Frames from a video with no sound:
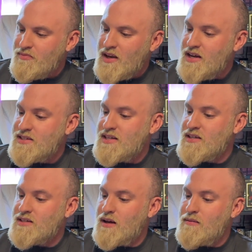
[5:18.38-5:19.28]
It
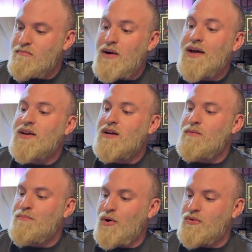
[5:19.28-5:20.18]
says Monica
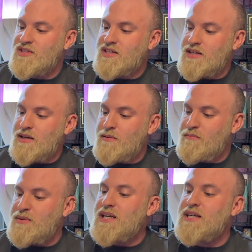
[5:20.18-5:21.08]
Brodski,
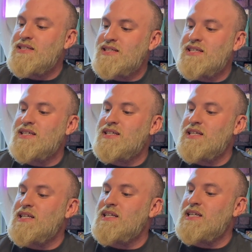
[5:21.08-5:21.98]

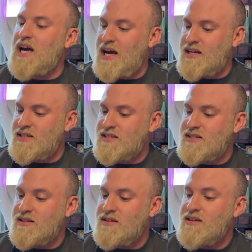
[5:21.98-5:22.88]

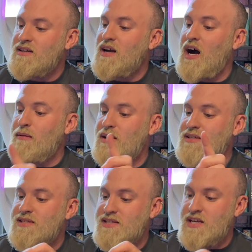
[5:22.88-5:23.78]
BDES,
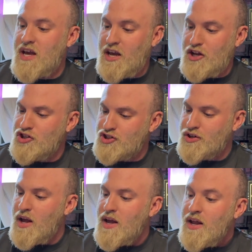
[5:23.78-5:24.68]
CH,
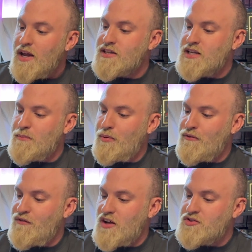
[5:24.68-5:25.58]
is a
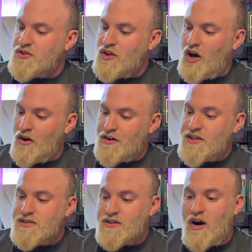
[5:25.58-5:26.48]
professional
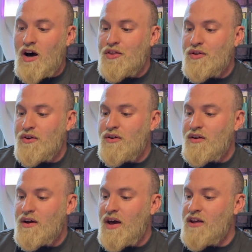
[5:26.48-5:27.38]
artist, author,
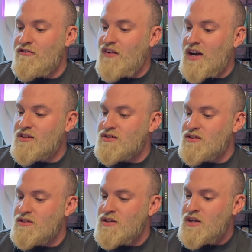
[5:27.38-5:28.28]

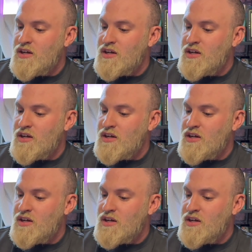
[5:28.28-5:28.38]
advisor,